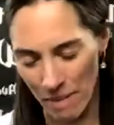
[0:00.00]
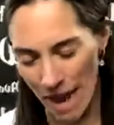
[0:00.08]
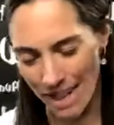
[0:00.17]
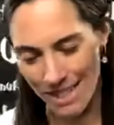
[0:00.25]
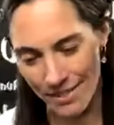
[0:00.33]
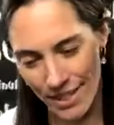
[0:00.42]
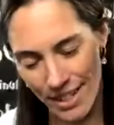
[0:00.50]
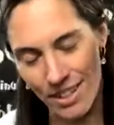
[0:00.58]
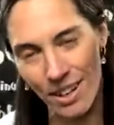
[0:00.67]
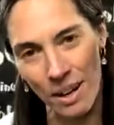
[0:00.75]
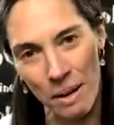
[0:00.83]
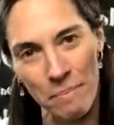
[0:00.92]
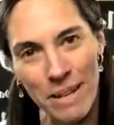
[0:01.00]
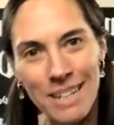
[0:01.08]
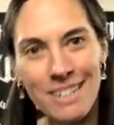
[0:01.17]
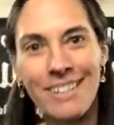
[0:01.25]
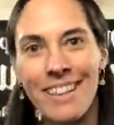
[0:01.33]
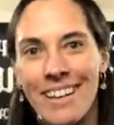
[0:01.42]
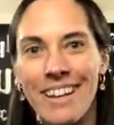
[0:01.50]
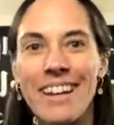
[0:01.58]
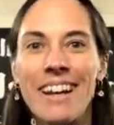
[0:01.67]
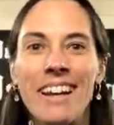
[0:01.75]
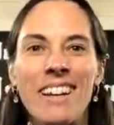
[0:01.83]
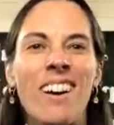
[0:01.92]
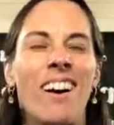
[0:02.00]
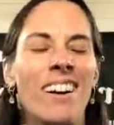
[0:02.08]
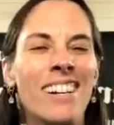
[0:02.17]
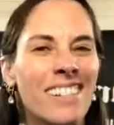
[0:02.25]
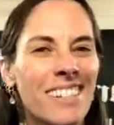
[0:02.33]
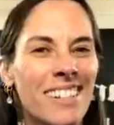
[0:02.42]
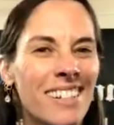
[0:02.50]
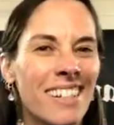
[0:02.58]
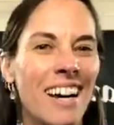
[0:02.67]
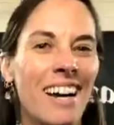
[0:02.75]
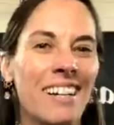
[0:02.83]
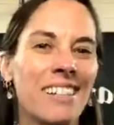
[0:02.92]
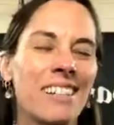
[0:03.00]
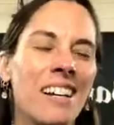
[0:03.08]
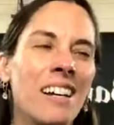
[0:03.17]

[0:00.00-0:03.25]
Passive income is the key to artist success.